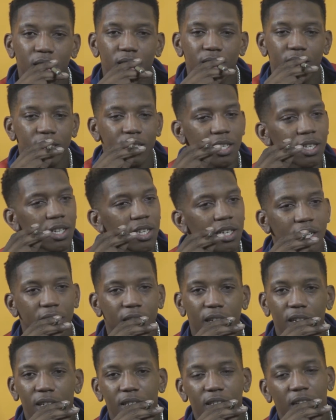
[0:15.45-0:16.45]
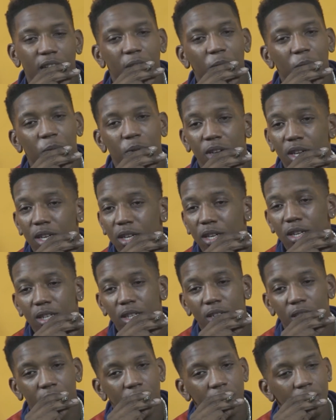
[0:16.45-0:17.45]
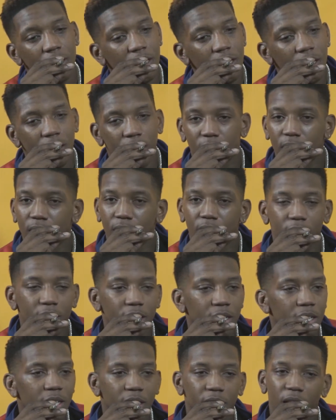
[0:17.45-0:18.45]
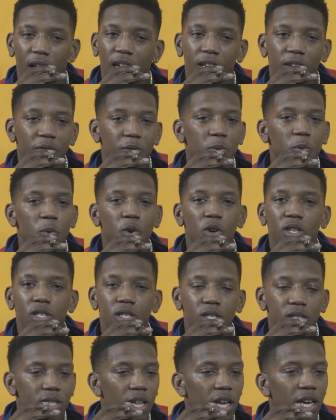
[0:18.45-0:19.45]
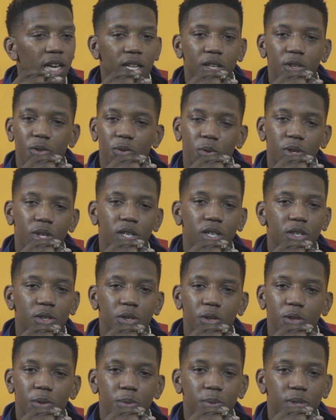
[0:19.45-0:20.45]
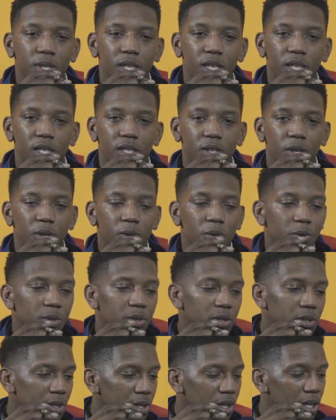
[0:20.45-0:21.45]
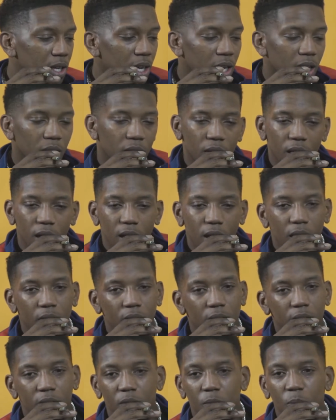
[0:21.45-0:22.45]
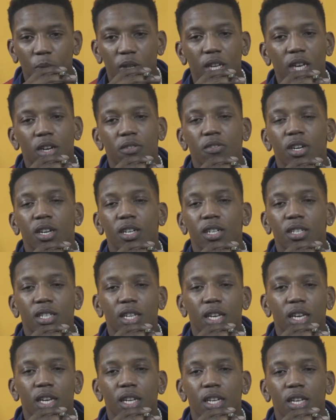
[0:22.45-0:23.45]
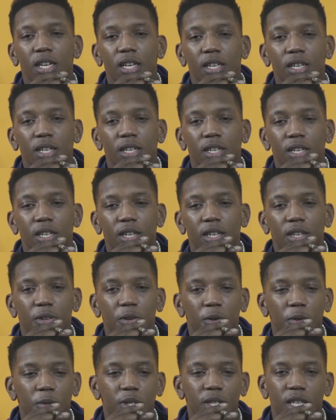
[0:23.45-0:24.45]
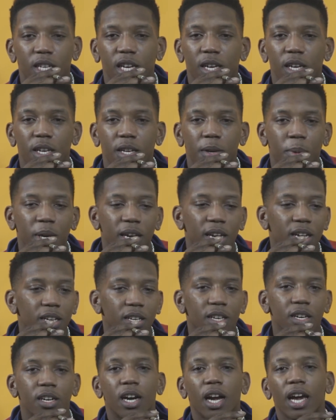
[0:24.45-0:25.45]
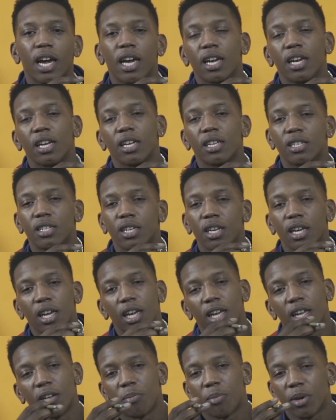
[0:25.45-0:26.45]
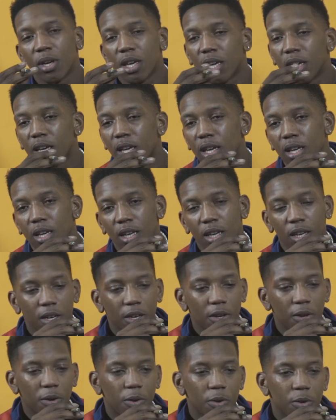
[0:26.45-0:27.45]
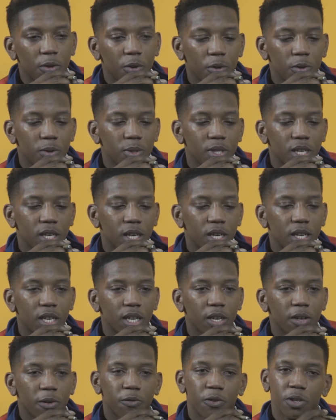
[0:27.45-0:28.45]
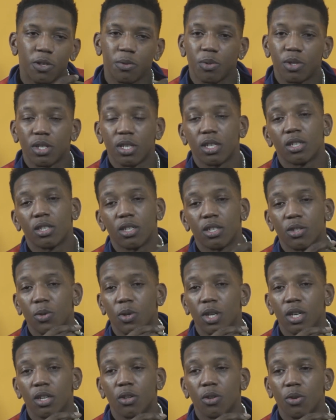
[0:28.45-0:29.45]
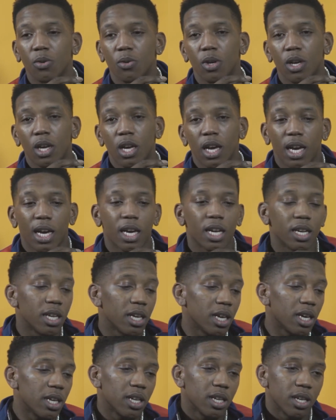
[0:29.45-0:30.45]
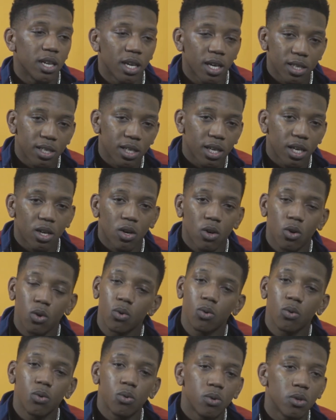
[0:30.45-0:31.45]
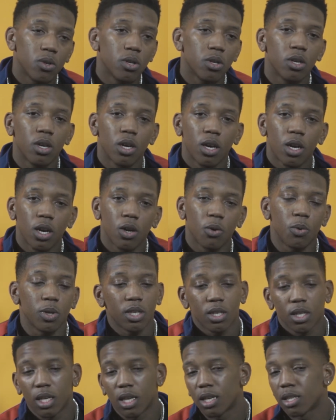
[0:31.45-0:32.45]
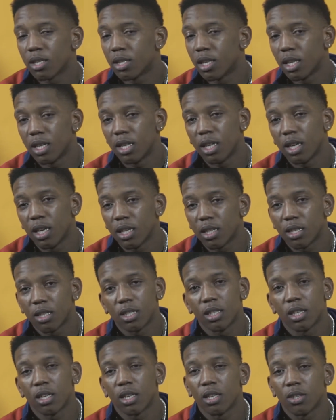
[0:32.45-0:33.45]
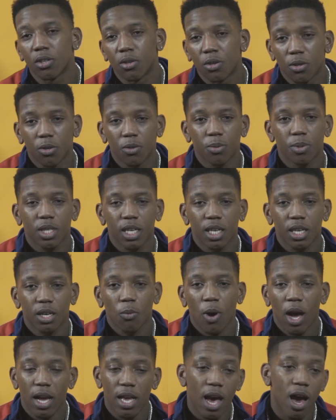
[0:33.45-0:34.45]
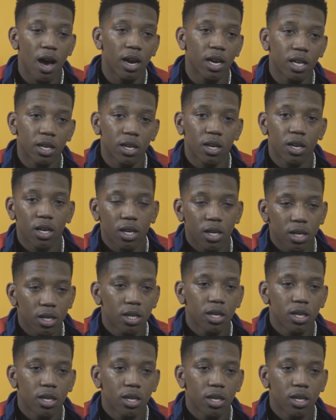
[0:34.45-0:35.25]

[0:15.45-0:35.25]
Cause niggas ain't real. Not even the ones you think they're real. You know what I'm saying? So you would never understand it. You know what I'm saying? At being a young age in the pen, you know what I'm saying? For the shit you ain't do, and then the niggas get cool with the niggas that did the shit, you know what I'm saying, while y'all in there.